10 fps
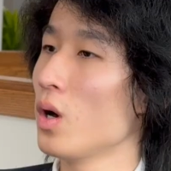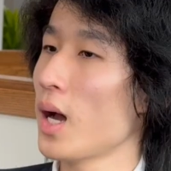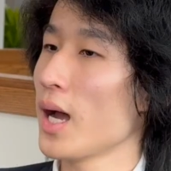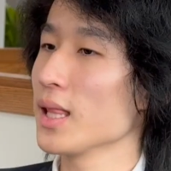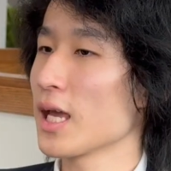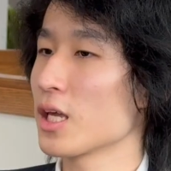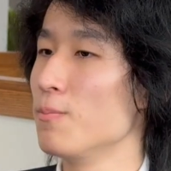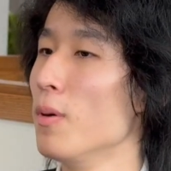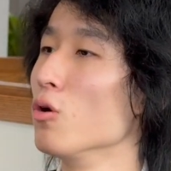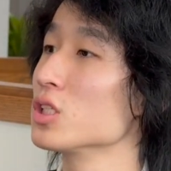I like
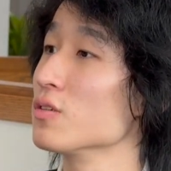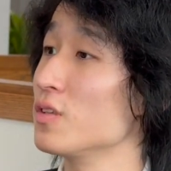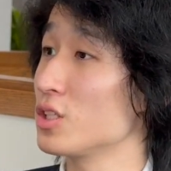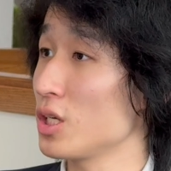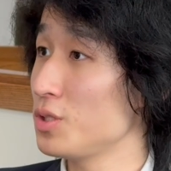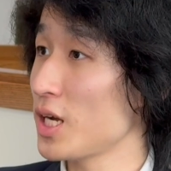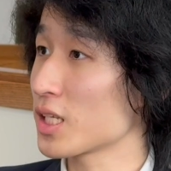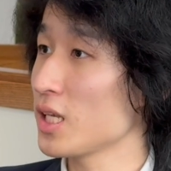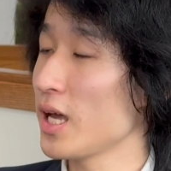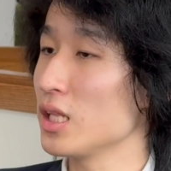most of the
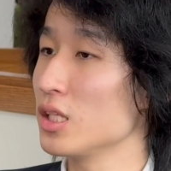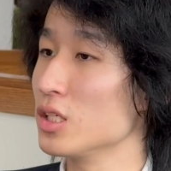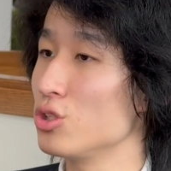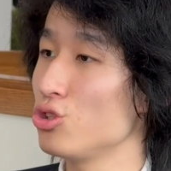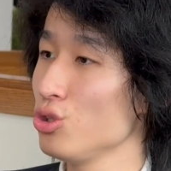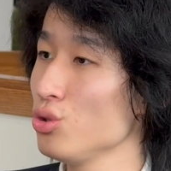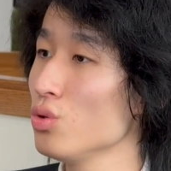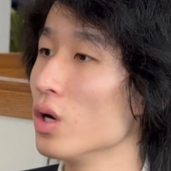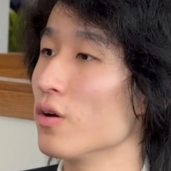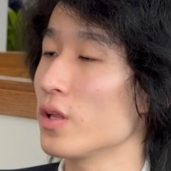subject, and the
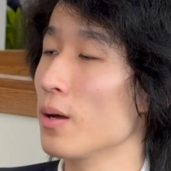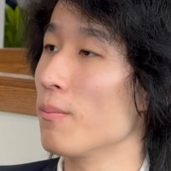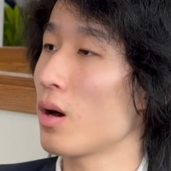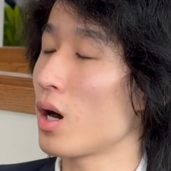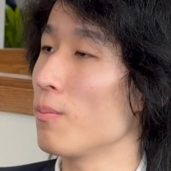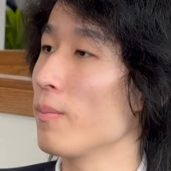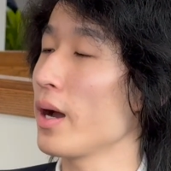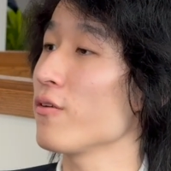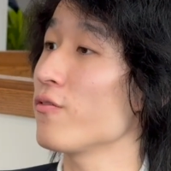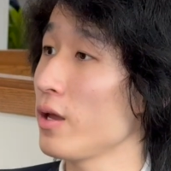two of them are
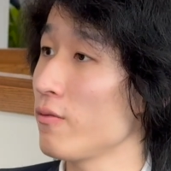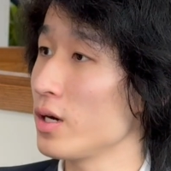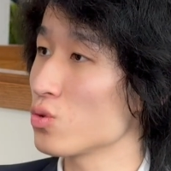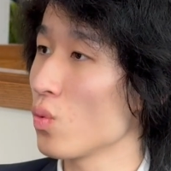my favorites.